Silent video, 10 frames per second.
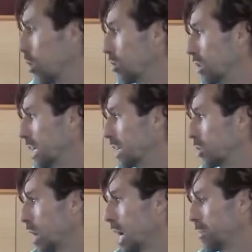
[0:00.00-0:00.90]
over and
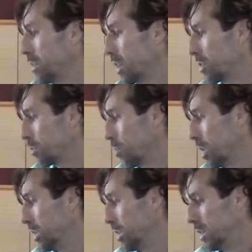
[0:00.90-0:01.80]
grab another
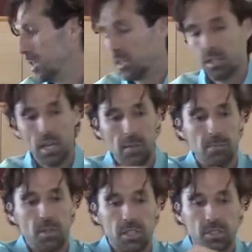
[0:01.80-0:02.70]
one and
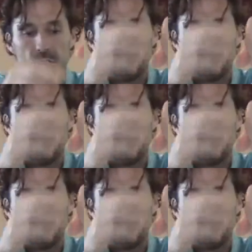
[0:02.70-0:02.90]
put in 2